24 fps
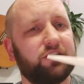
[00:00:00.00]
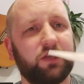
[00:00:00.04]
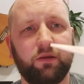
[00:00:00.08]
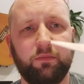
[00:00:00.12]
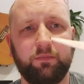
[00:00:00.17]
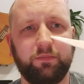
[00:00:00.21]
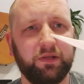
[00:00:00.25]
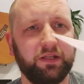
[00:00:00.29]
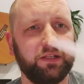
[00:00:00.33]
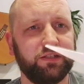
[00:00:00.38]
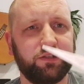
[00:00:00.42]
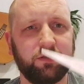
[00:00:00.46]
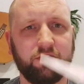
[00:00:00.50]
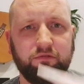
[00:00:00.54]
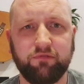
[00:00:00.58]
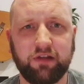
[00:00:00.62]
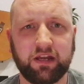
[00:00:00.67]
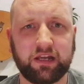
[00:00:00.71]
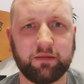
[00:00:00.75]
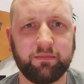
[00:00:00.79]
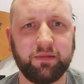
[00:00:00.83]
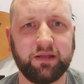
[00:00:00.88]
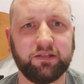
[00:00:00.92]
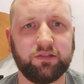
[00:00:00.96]
so please do
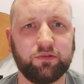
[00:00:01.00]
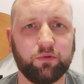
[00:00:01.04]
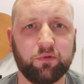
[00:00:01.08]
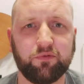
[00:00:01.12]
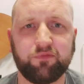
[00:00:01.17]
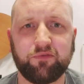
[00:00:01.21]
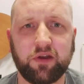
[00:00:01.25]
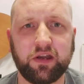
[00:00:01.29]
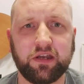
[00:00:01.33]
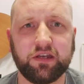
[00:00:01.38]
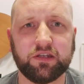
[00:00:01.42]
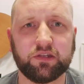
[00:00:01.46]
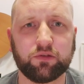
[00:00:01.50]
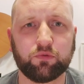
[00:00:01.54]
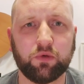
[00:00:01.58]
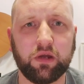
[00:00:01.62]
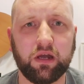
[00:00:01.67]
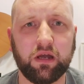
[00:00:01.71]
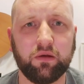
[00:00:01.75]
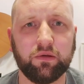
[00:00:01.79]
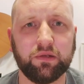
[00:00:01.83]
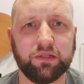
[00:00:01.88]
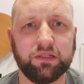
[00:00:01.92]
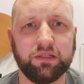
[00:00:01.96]
recommend to a friend as
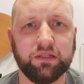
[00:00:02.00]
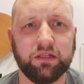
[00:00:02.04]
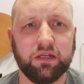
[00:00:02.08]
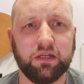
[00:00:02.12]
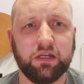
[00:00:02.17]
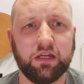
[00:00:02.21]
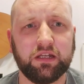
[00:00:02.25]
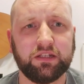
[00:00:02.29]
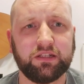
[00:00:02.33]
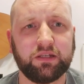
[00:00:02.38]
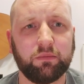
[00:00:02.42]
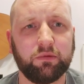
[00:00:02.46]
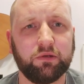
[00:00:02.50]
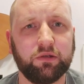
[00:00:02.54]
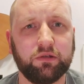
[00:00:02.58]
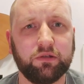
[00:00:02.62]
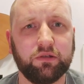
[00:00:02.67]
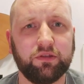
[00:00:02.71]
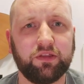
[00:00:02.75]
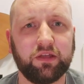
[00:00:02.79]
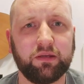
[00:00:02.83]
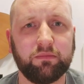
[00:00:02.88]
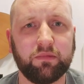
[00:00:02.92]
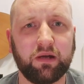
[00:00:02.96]
well and someone who
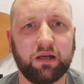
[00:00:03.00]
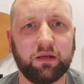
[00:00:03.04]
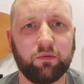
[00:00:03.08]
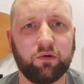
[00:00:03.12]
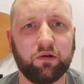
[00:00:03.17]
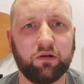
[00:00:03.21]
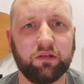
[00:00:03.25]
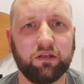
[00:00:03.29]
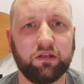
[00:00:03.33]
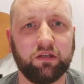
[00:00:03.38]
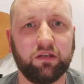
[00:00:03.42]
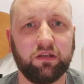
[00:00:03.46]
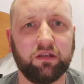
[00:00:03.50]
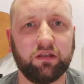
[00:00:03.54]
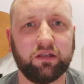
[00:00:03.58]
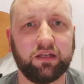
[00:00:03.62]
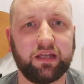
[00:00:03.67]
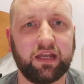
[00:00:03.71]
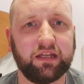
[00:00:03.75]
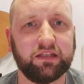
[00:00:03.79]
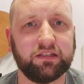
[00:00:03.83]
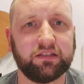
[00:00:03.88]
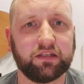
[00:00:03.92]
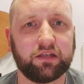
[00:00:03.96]
you think might want to
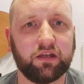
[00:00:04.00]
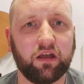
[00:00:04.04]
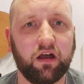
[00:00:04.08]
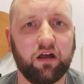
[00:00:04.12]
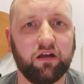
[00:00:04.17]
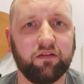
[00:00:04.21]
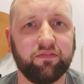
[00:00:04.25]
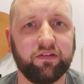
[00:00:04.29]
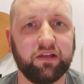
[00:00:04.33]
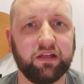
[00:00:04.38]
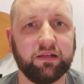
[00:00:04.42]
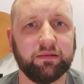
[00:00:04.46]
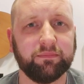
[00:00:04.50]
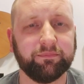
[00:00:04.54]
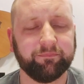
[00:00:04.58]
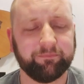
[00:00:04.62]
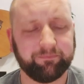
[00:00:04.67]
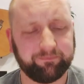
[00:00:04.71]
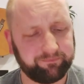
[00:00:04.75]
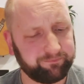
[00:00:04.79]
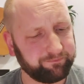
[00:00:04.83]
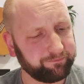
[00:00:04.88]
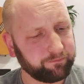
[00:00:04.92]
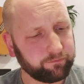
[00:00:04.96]
get into carving
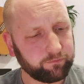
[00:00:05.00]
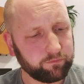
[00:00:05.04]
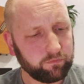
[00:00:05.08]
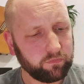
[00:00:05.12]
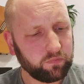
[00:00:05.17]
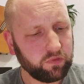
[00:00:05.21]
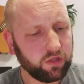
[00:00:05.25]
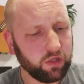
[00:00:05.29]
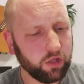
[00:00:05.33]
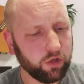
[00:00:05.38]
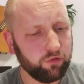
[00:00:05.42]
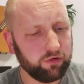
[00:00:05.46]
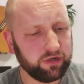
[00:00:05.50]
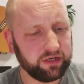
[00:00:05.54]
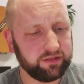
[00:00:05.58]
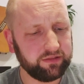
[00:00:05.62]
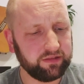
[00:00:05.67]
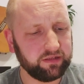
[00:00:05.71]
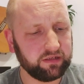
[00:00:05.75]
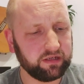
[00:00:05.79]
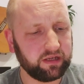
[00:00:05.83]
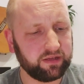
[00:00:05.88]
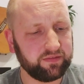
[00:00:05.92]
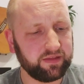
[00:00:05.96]
or
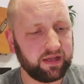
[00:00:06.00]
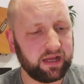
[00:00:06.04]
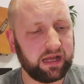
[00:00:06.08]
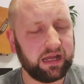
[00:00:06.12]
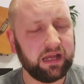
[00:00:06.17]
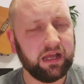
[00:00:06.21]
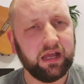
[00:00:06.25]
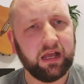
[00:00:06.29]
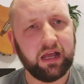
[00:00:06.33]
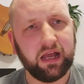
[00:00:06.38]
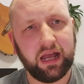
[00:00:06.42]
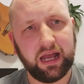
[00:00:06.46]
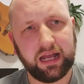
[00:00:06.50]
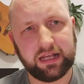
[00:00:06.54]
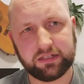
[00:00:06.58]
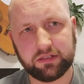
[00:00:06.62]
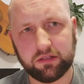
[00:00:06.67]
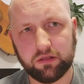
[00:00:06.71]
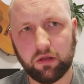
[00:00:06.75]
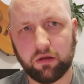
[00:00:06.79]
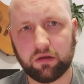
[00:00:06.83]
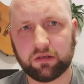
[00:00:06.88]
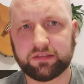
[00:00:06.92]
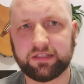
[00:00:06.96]
anything like that.
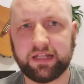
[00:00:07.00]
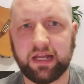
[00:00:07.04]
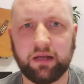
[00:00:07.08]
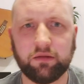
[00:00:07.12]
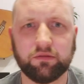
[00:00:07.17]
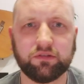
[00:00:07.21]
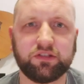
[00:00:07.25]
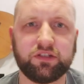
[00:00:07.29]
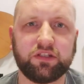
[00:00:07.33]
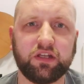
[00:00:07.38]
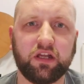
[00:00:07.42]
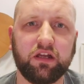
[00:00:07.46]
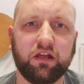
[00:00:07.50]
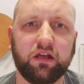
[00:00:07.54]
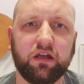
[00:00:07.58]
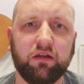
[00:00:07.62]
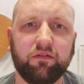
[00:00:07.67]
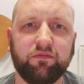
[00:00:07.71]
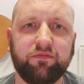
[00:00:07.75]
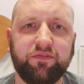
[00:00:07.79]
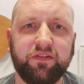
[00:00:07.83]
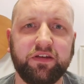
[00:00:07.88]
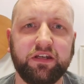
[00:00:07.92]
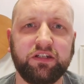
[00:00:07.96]
As lockdown
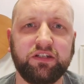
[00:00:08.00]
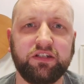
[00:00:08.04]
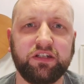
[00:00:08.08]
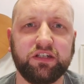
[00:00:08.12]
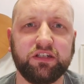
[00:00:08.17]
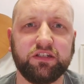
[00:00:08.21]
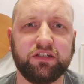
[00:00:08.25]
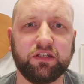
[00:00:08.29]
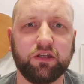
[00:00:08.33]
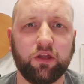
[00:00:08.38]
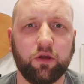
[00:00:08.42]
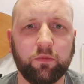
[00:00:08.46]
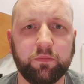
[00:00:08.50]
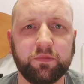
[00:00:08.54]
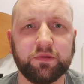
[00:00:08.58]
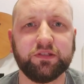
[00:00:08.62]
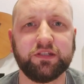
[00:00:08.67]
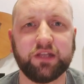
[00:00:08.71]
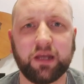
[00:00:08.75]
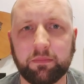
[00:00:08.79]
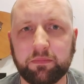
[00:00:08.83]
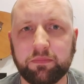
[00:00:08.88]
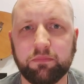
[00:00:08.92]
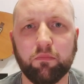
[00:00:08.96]
start finishes and
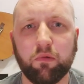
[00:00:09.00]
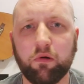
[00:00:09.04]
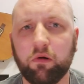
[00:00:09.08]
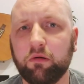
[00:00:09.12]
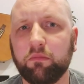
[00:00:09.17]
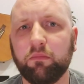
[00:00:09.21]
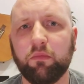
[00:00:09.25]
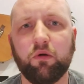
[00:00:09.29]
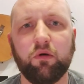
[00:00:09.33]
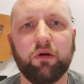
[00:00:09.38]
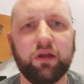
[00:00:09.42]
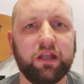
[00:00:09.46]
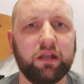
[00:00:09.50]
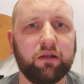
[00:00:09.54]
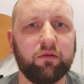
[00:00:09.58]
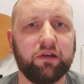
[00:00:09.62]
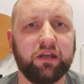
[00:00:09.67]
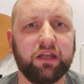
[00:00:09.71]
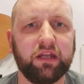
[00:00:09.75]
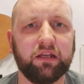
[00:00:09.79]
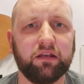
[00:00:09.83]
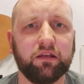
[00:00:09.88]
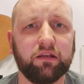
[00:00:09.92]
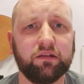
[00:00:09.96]
opens up more and more here
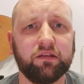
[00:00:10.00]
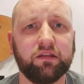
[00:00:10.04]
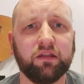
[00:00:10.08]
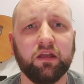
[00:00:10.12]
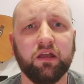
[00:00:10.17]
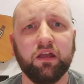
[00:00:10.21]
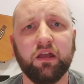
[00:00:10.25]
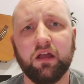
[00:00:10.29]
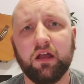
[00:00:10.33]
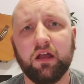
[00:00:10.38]
in England,